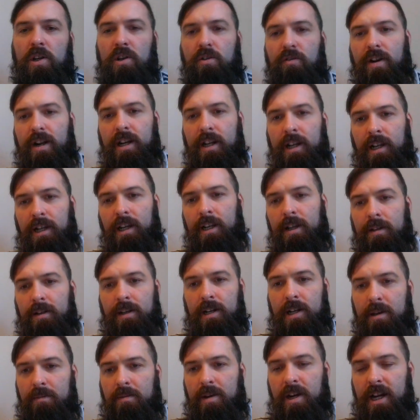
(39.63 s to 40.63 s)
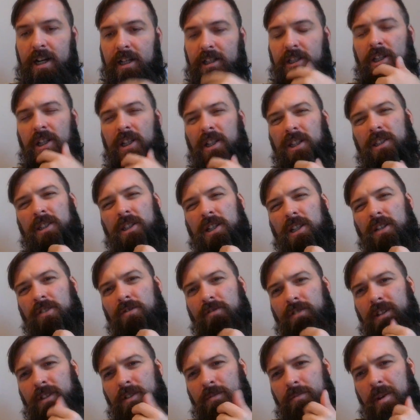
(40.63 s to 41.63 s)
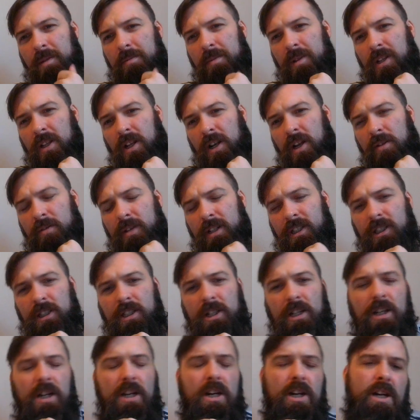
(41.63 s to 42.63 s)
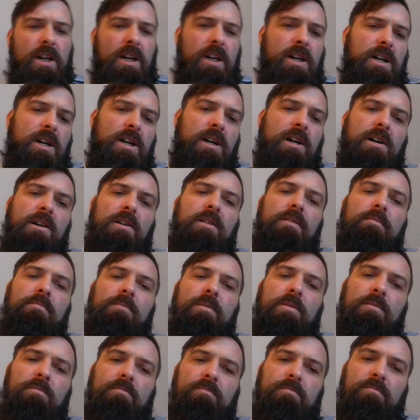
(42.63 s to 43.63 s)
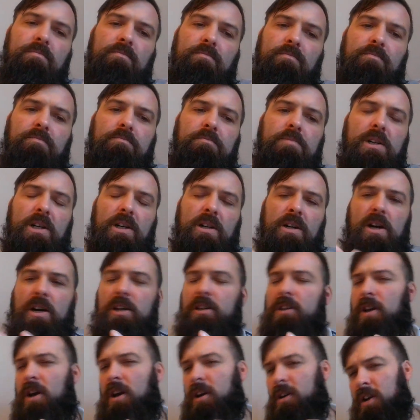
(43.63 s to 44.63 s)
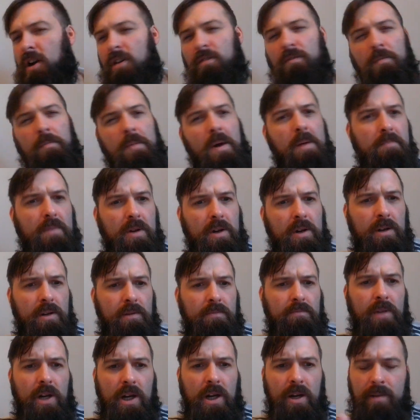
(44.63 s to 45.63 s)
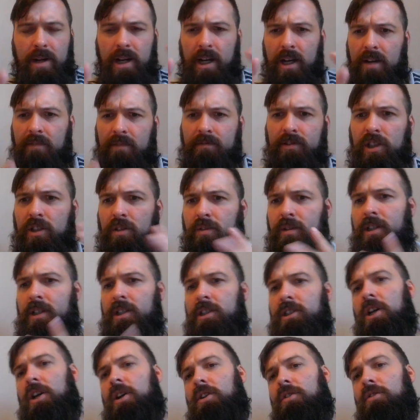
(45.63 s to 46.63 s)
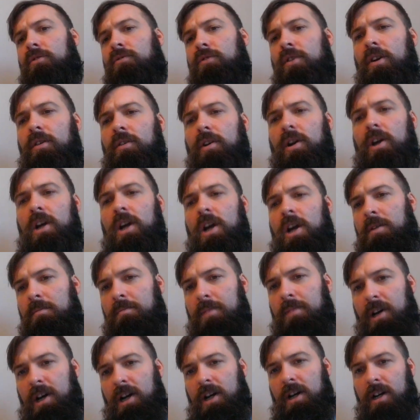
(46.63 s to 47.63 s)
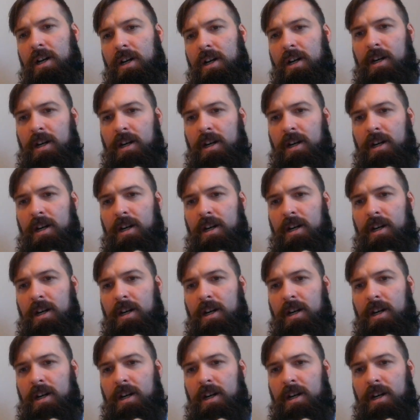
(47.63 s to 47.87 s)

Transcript: correctly. I actually think tier three is maybe the lowest, um, but I can't remember. I'll have to do it as I go through. But